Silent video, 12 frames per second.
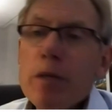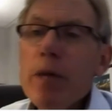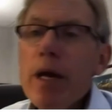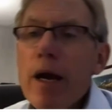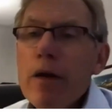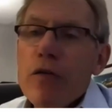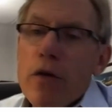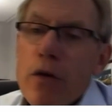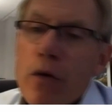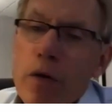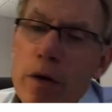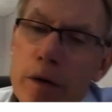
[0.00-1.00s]
to be
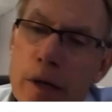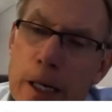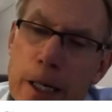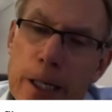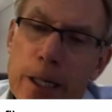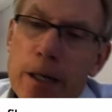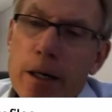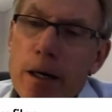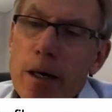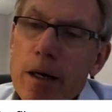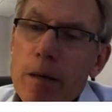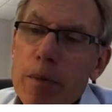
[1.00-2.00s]
executed.
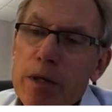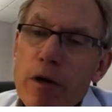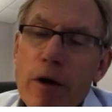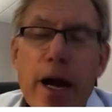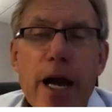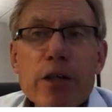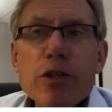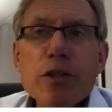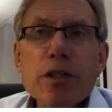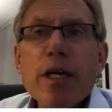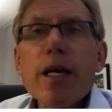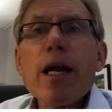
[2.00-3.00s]
But they're anxious
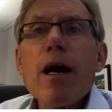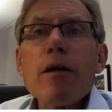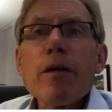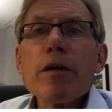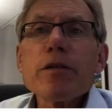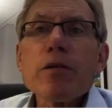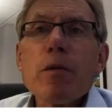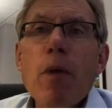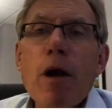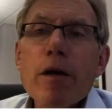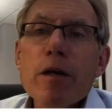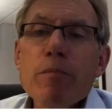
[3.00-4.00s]
to get out into the
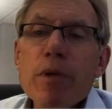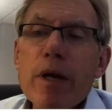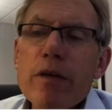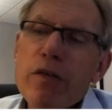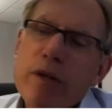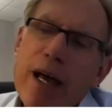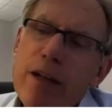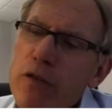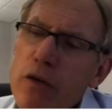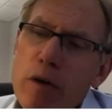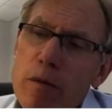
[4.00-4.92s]
marketplace. And that